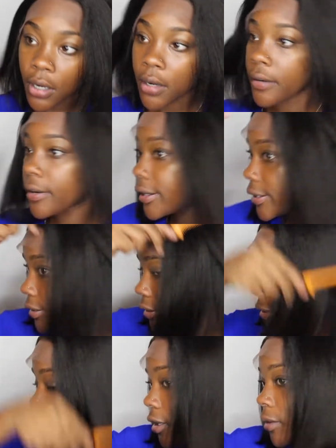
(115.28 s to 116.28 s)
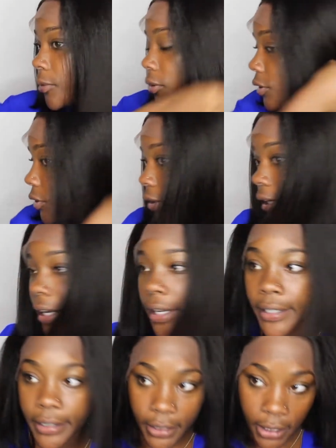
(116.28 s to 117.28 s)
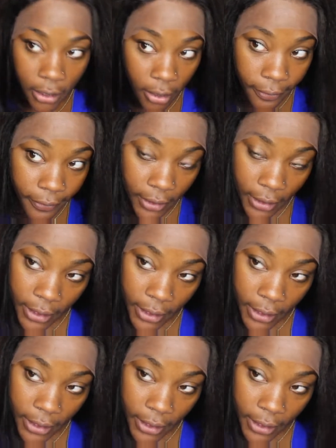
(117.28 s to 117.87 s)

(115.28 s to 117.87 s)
Alright, so I'm going to go ahead and cut off the